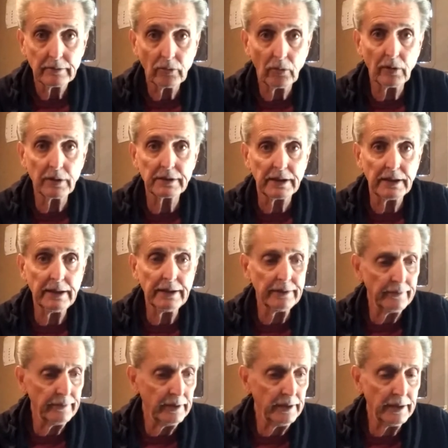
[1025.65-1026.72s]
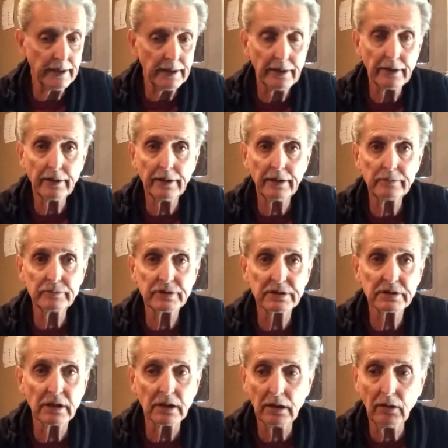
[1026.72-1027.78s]
toward the end of the day, here comes
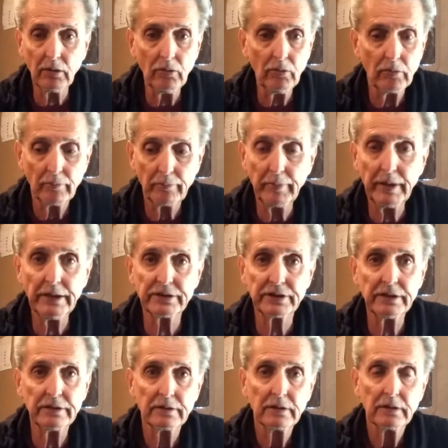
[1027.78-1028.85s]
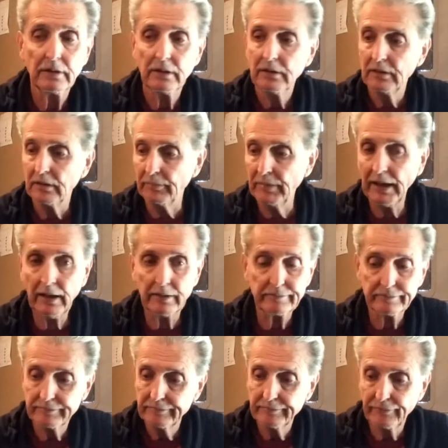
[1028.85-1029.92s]
this little old midget, about
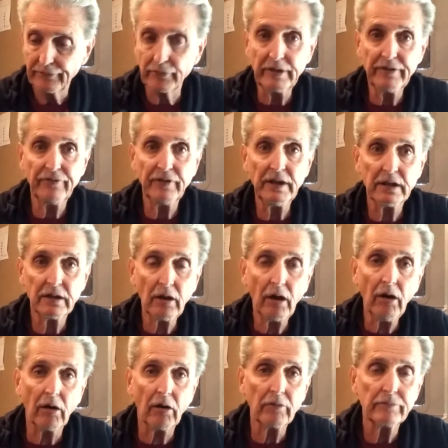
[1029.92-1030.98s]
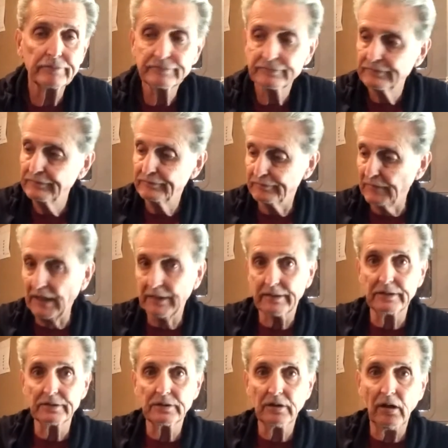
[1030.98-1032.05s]
three feet tall,
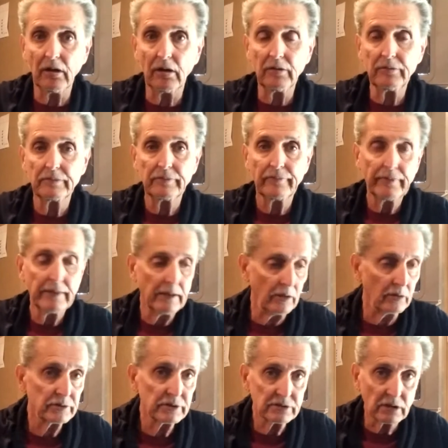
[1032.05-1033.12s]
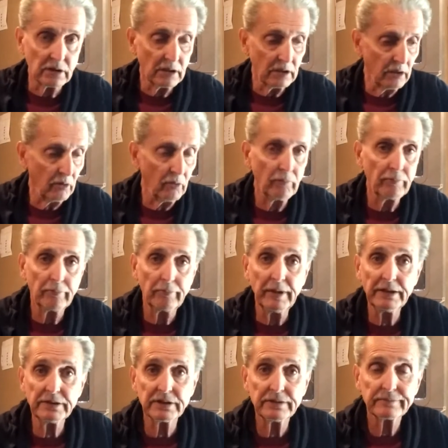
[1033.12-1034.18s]
about this tall, you know, just a little old
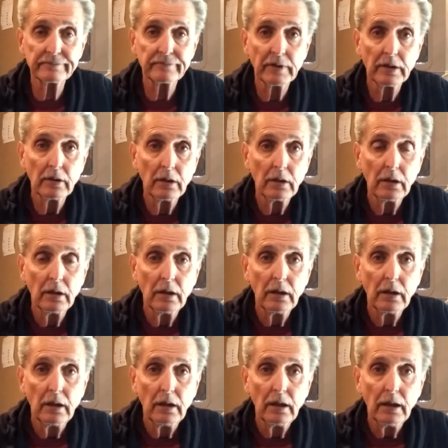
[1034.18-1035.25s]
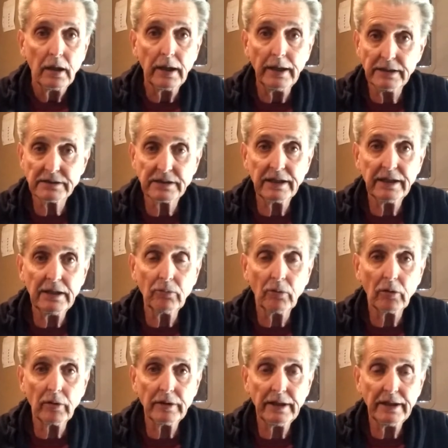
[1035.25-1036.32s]
midget. And he said he
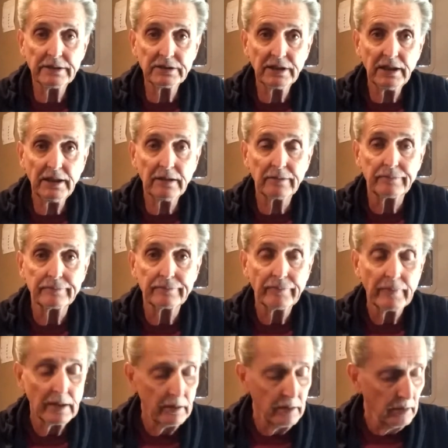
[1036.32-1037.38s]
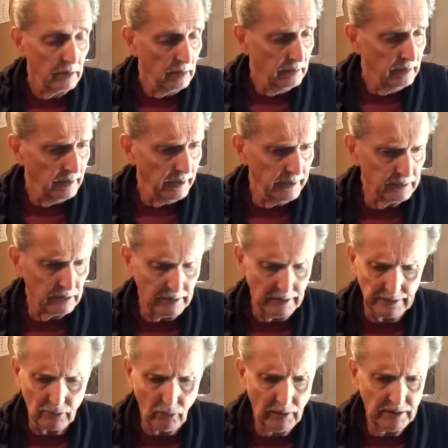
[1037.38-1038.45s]
wanted that job. And,
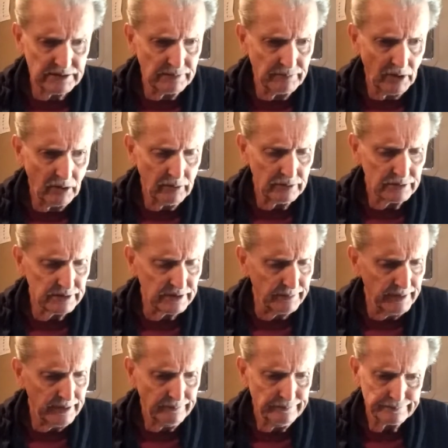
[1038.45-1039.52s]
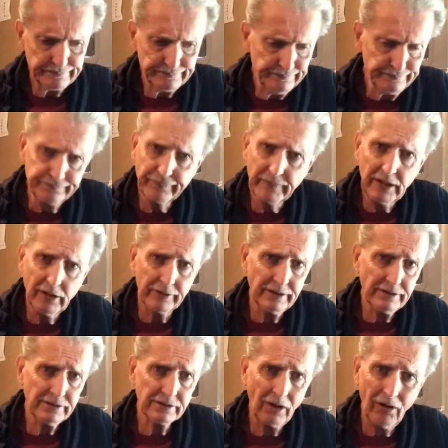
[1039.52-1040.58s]
and Quasimodo said, man, you know,
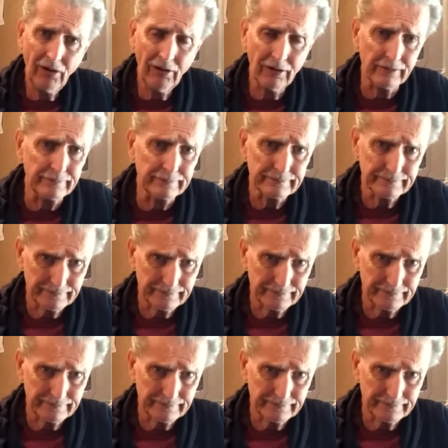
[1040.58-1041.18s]
this is hard